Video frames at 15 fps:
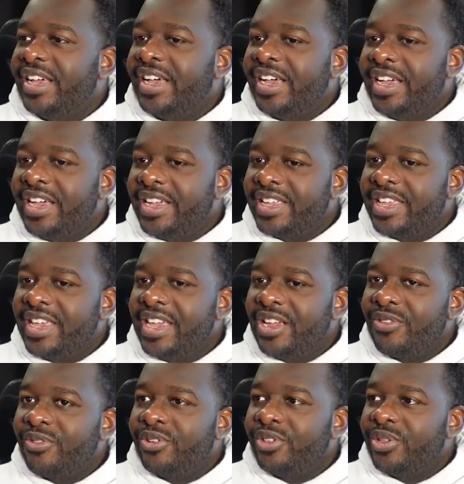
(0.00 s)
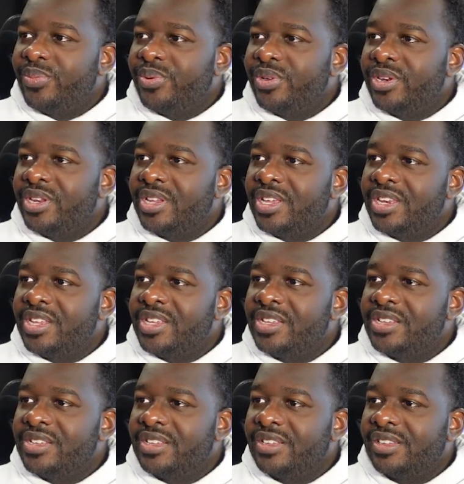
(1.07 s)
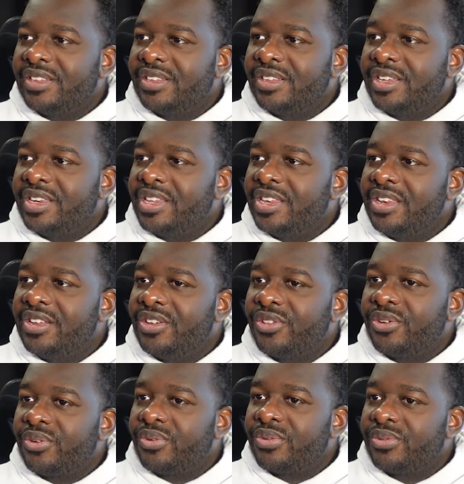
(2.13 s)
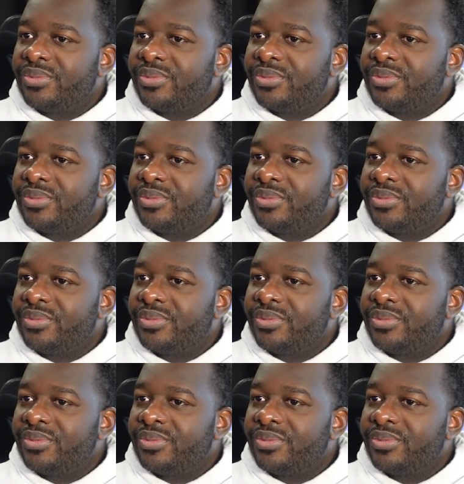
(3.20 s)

I can't really put it in any other,